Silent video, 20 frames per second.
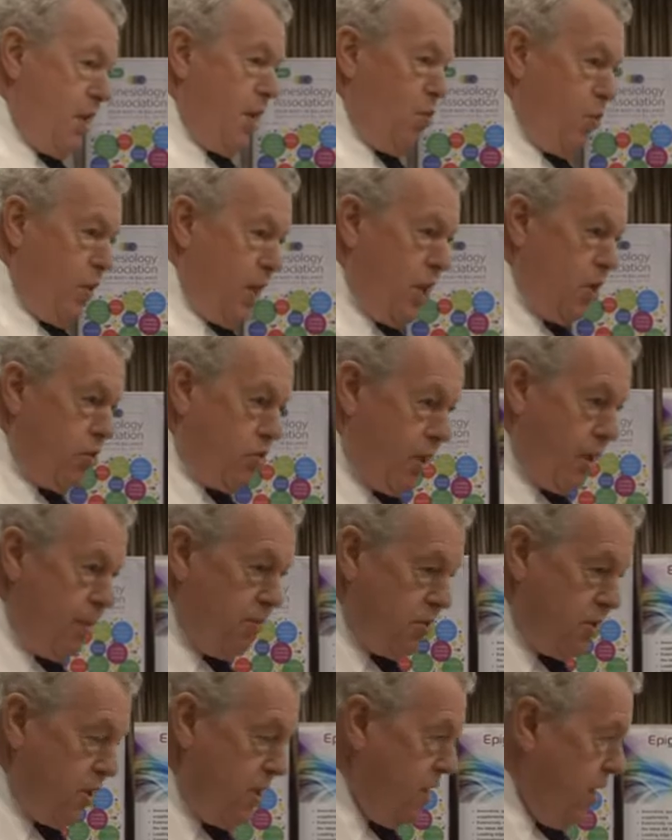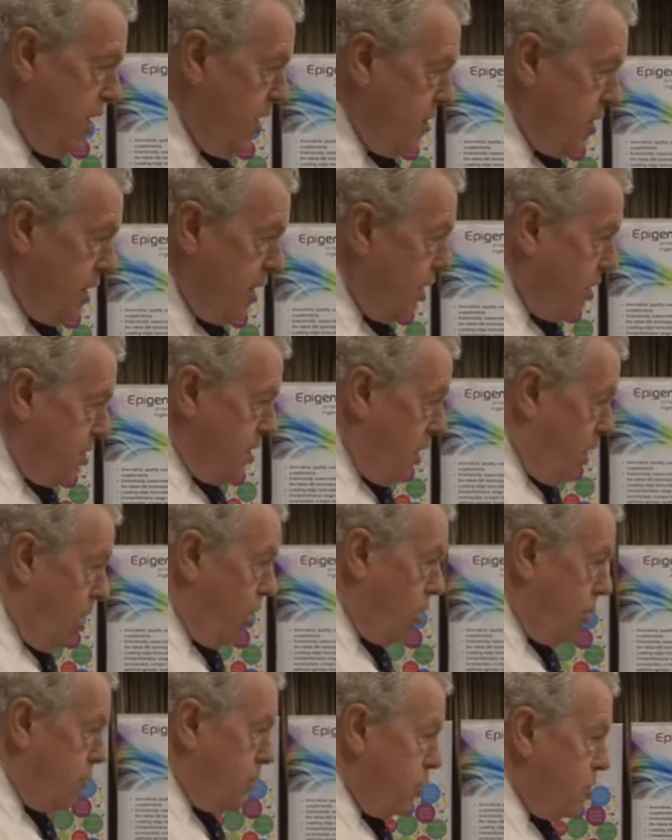weird dreams, and sometimes they're
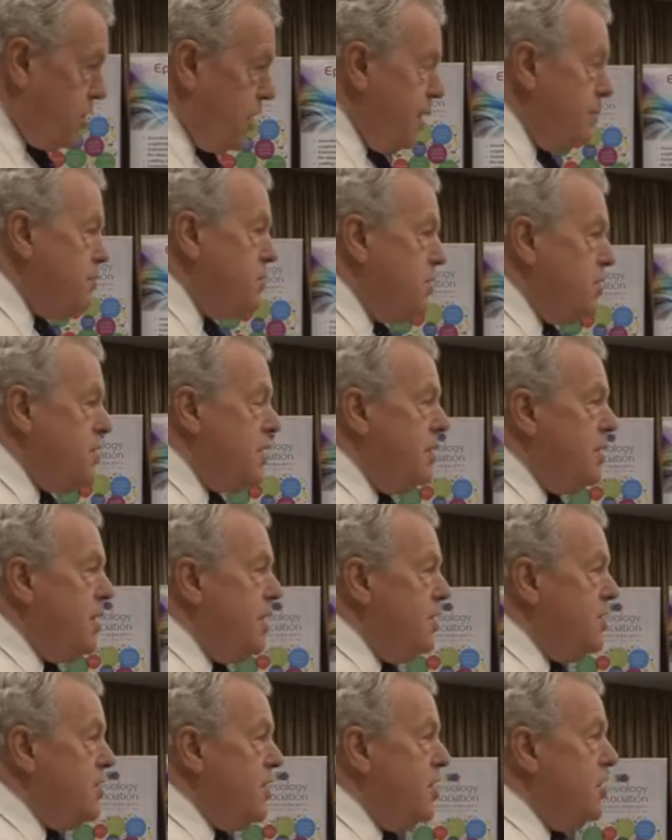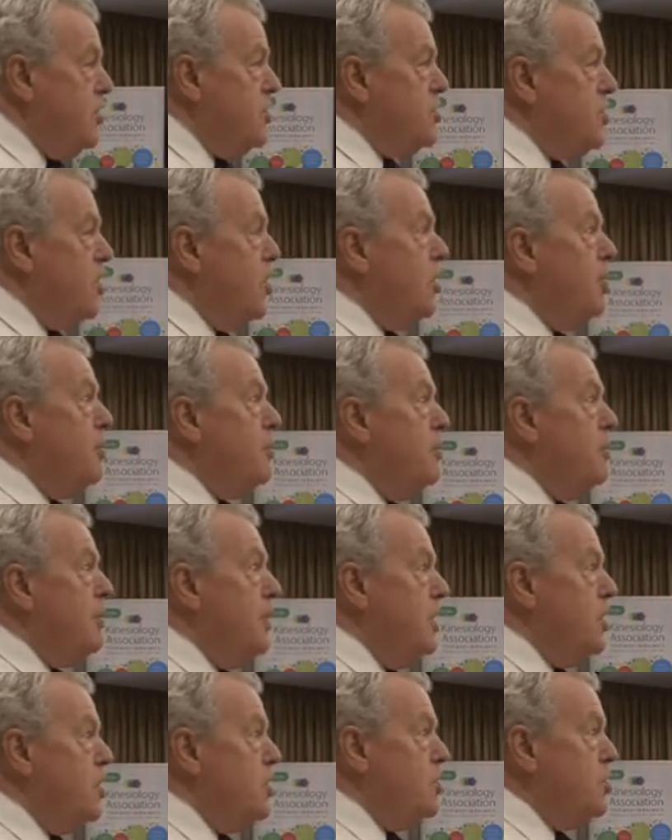horrible dreams, and sometimes they're not so horrible, but
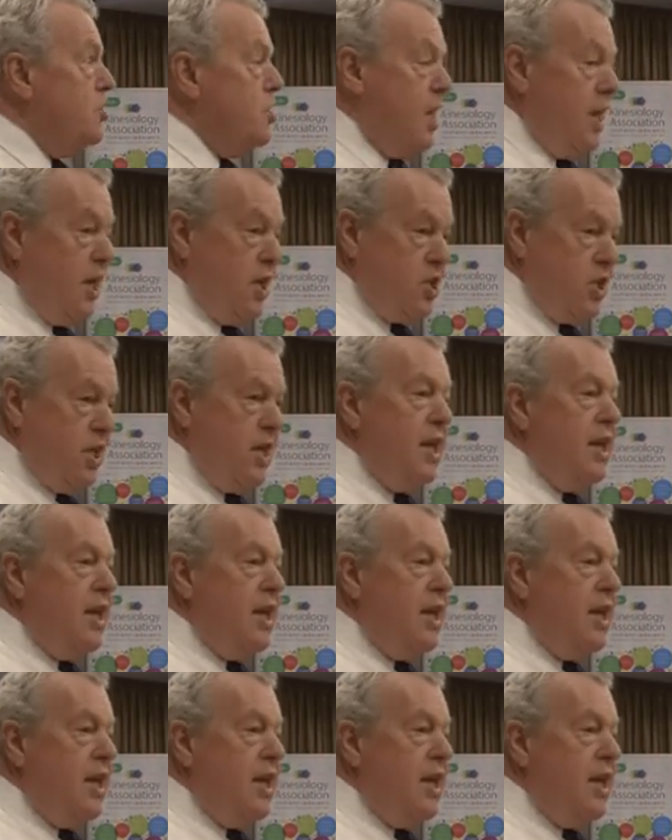they're just strange.